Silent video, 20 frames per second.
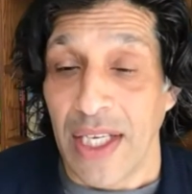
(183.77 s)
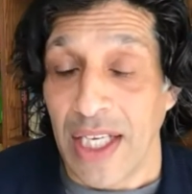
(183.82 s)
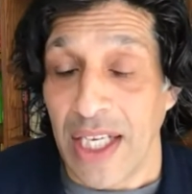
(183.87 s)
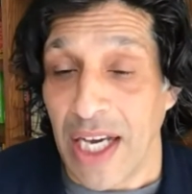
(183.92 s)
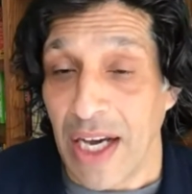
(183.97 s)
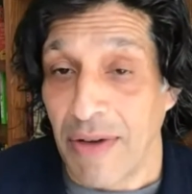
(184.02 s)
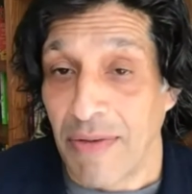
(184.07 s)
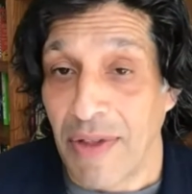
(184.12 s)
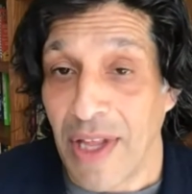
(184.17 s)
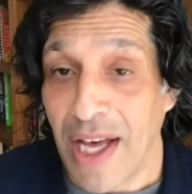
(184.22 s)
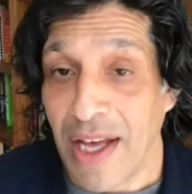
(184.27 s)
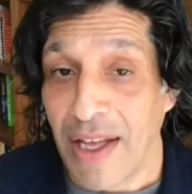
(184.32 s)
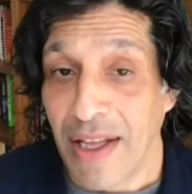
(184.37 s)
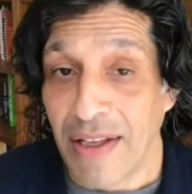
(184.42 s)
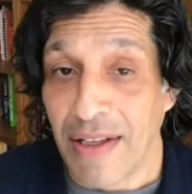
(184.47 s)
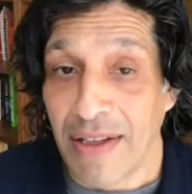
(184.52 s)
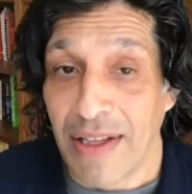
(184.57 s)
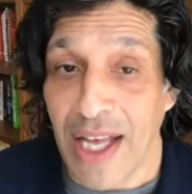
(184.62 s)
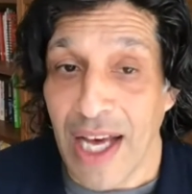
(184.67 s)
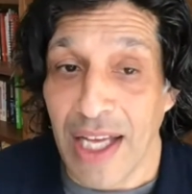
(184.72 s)

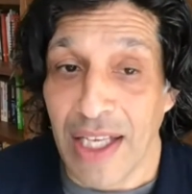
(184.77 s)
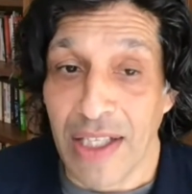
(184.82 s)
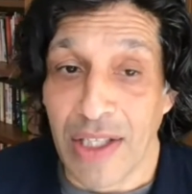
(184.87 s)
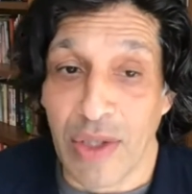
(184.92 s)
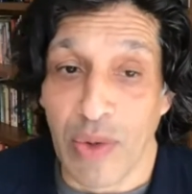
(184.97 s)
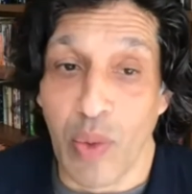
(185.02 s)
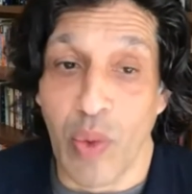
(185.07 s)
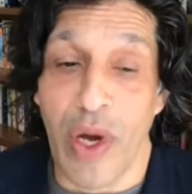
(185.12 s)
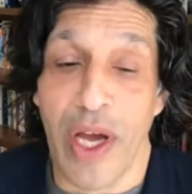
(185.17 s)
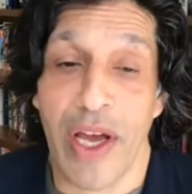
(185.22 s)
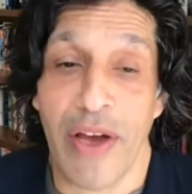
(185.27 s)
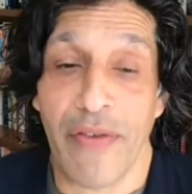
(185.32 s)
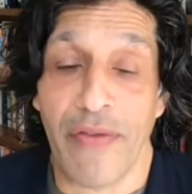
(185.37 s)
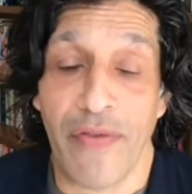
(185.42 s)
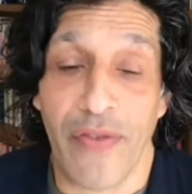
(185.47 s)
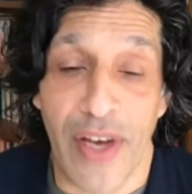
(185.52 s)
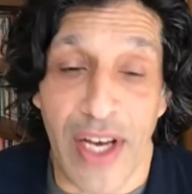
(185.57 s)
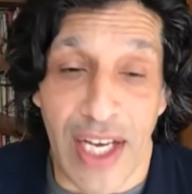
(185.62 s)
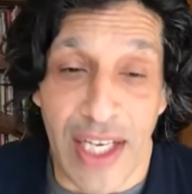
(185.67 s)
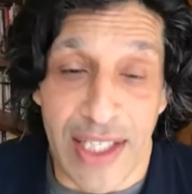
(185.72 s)
That way
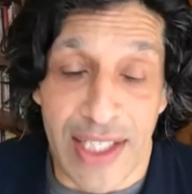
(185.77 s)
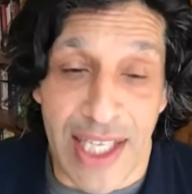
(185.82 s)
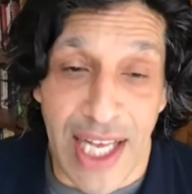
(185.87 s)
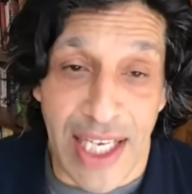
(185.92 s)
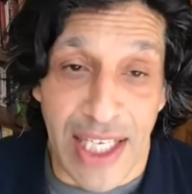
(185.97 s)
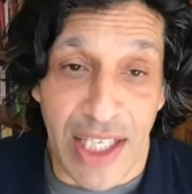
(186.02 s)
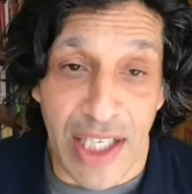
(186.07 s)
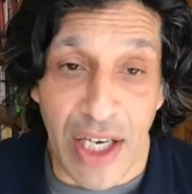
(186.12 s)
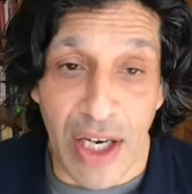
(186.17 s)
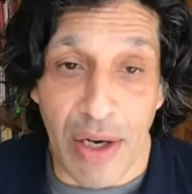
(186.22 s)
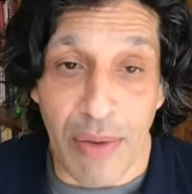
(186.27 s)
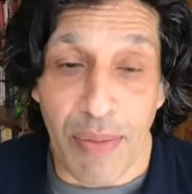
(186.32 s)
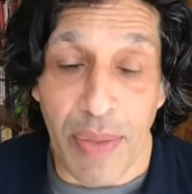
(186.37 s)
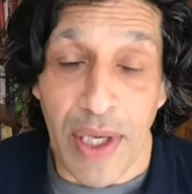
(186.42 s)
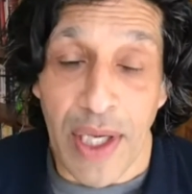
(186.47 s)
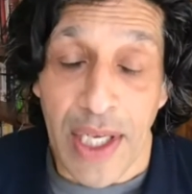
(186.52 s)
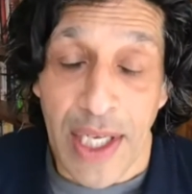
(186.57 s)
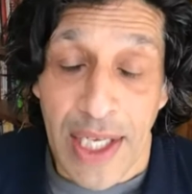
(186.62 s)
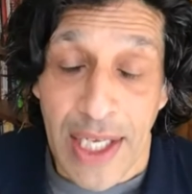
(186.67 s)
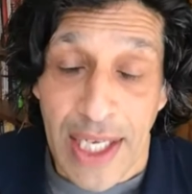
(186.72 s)
of setting up
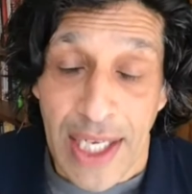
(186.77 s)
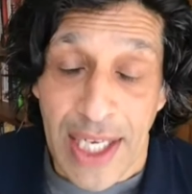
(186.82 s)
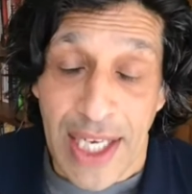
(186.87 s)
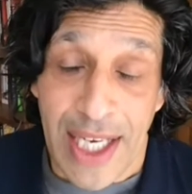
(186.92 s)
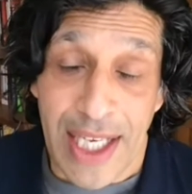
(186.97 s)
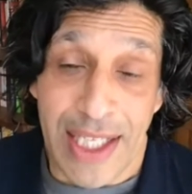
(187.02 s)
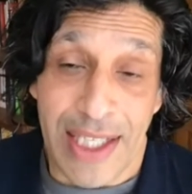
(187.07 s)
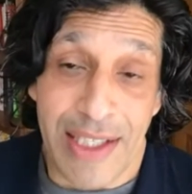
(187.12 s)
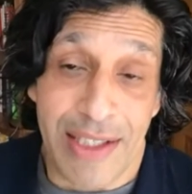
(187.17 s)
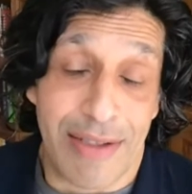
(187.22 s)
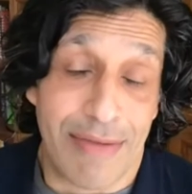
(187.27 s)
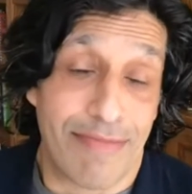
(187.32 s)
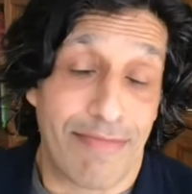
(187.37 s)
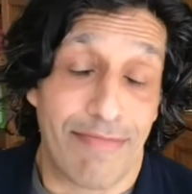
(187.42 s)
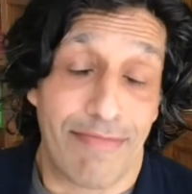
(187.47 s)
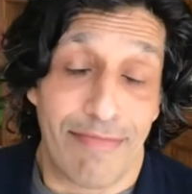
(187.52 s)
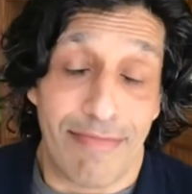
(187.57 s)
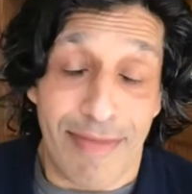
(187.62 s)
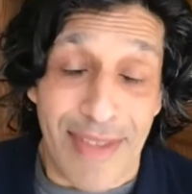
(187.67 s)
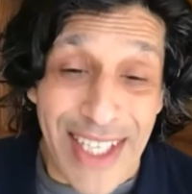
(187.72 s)
is
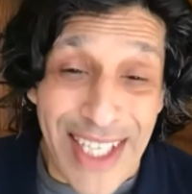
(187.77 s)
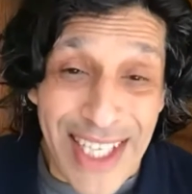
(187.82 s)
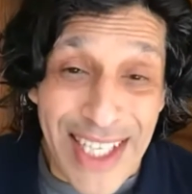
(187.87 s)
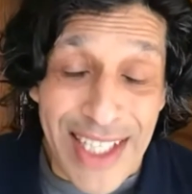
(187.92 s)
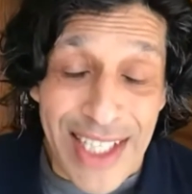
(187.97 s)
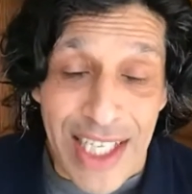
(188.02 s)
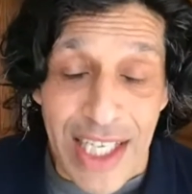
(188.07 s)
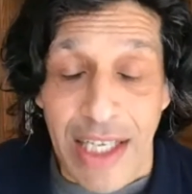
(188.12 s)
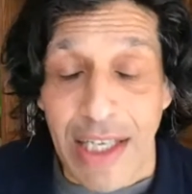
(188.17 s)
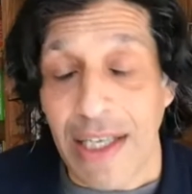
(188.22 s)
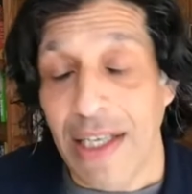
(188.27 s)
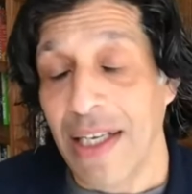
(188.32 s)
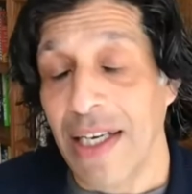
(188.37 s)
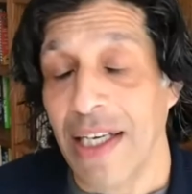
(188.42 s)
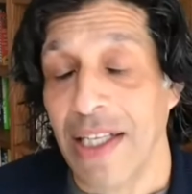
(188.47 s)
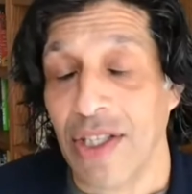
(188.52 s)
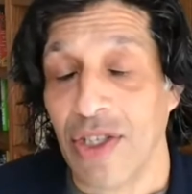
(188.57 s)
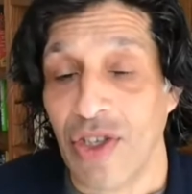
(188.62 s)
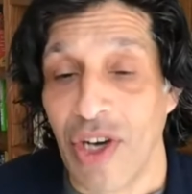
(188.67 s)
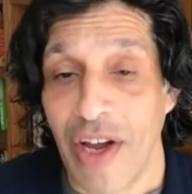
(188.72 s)
easy,
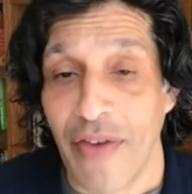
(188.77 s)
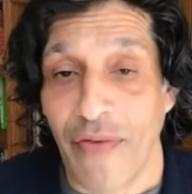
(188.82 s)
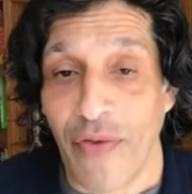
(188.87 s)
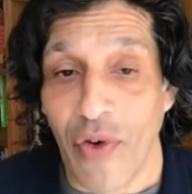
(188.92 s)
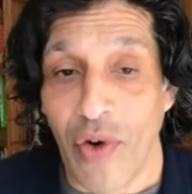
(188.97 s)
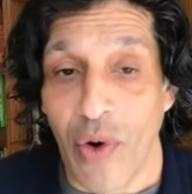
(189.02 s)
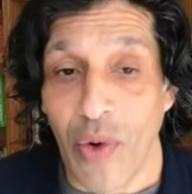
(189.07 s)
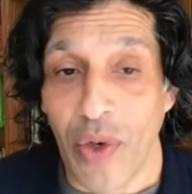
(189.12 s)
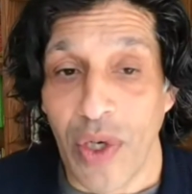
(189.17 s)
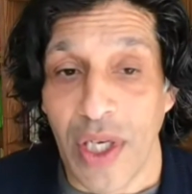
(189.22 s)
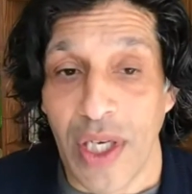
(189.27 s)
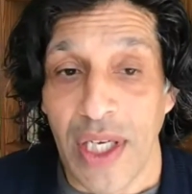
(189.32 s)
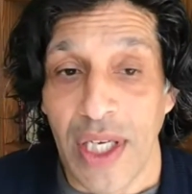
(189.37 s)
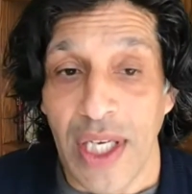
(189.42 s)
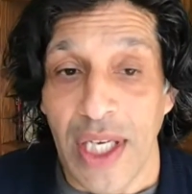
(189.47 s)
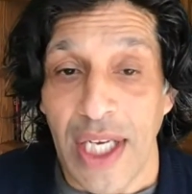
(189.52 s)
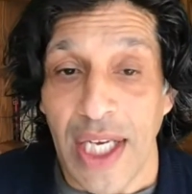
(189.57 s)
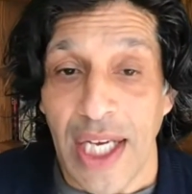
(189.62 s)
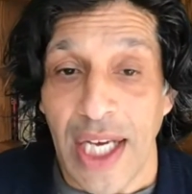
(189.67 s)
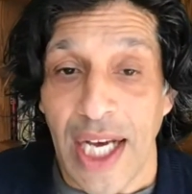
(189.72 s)
it's straightforward,
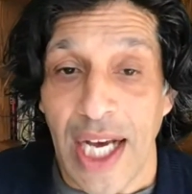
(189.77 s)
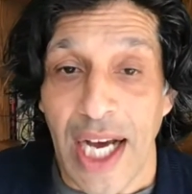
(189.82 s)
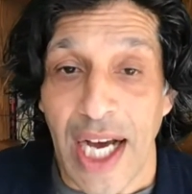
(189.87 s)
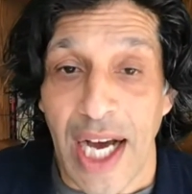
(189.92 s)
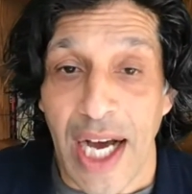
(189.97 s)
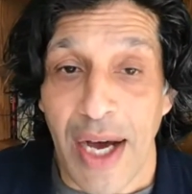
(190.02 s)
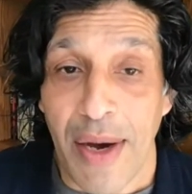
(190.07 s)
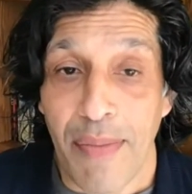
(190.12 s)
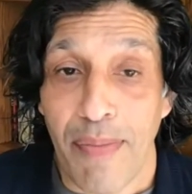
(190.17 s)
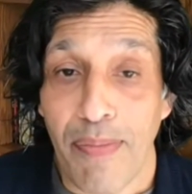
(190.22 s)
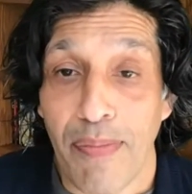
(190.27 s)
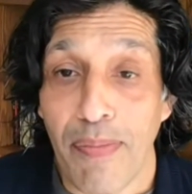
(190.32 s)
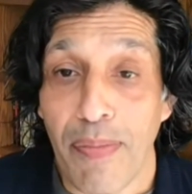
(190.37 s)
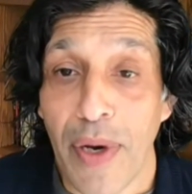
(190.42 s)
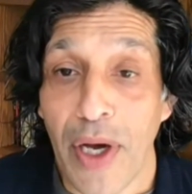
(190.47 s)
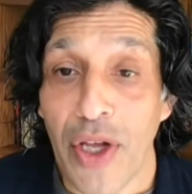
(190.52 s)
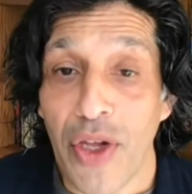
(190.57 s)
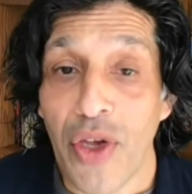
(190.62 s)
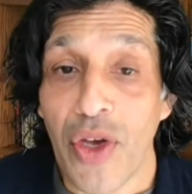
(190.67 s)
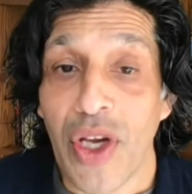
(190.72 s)

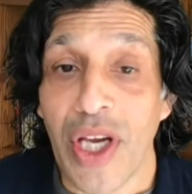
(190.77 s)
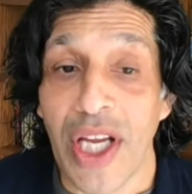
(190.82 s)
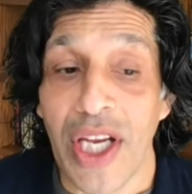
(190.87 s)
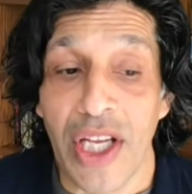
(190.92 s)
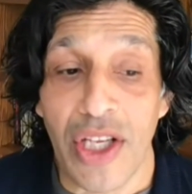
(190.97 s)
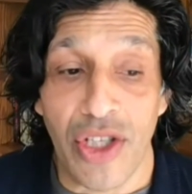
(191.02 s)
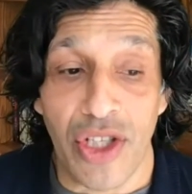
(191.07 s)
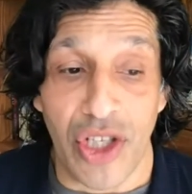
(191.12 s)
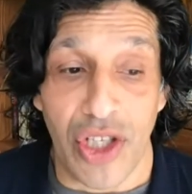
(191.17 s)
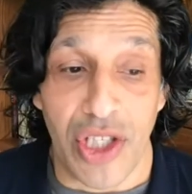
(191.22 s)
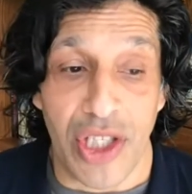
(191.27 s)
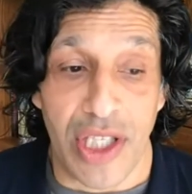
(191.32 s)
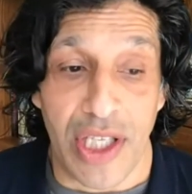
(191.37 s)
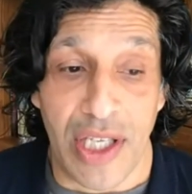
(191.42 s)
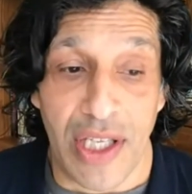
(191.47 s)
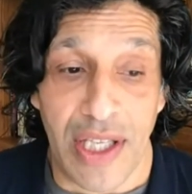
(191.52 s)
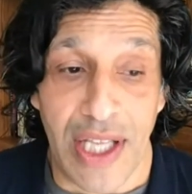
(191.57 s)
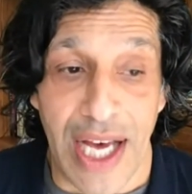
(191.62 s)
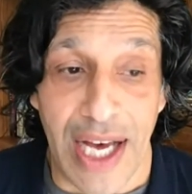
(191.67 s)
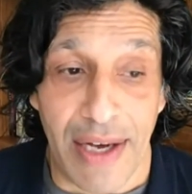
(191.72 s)
but you can
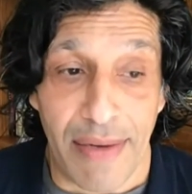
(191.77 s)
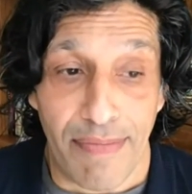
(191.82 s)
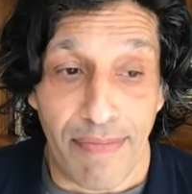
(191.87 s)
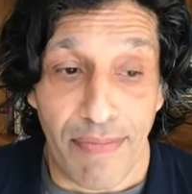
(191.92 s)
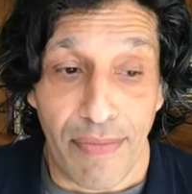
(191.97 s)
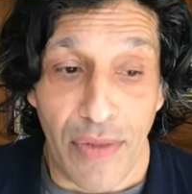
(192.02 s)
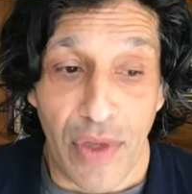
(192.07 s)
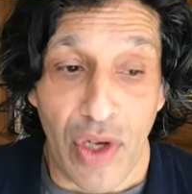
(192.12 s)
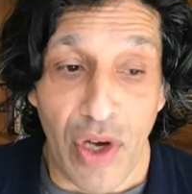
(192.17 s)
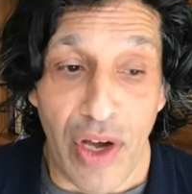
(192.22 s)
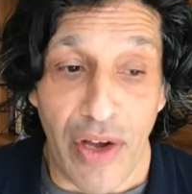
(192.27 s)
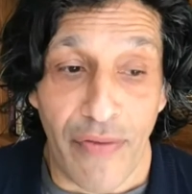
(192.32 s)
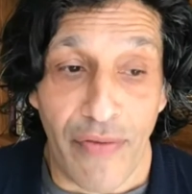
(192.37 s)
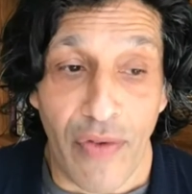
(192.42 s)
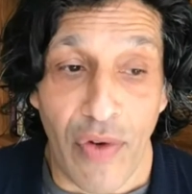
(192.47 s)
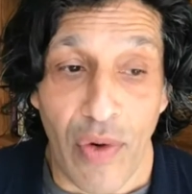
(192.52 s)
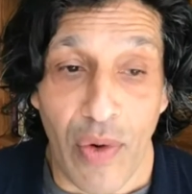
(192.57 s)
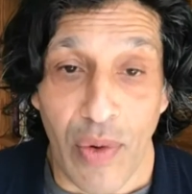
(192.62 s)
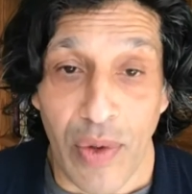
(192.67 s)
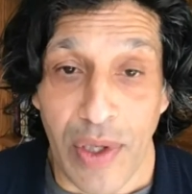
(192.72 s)
adjust that going
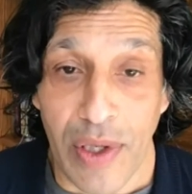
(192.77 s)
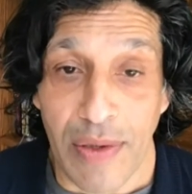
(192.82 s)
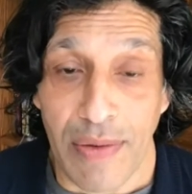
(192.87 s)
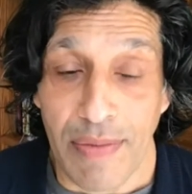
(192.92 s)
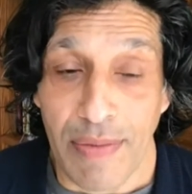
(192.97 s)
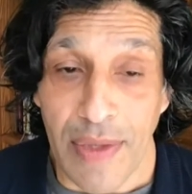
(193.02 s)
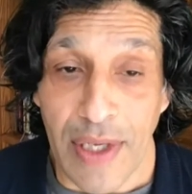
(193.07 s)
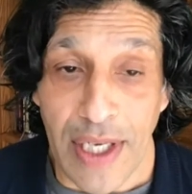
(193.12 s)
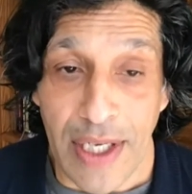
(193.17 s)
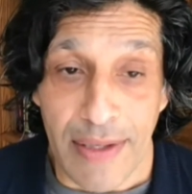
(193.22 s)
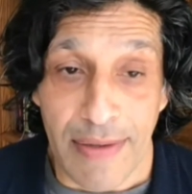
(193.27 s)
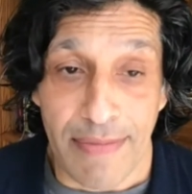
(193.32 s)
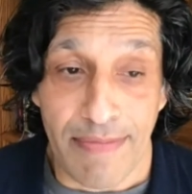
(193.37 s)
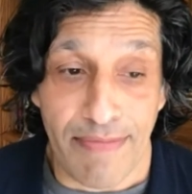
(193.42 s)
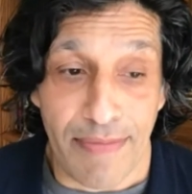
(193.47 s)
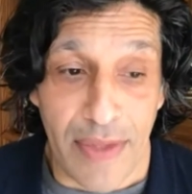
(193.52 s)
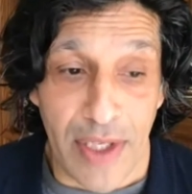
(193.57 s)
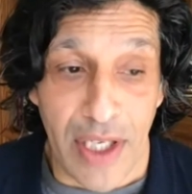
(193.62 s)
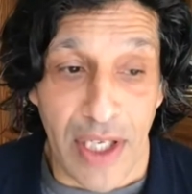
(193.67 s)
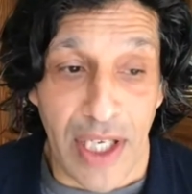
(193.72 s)
forward.
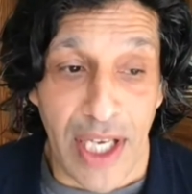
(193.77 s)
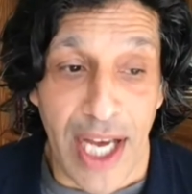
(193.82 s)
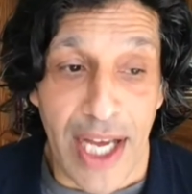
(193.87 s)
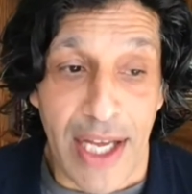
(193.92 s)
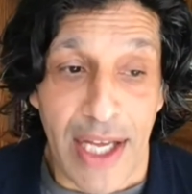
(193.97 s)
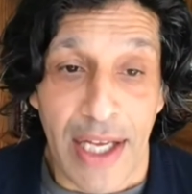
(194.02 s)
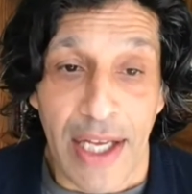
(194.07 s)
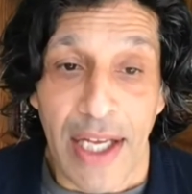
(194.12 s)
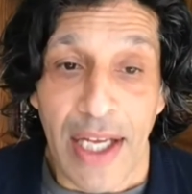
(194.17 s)
Okay,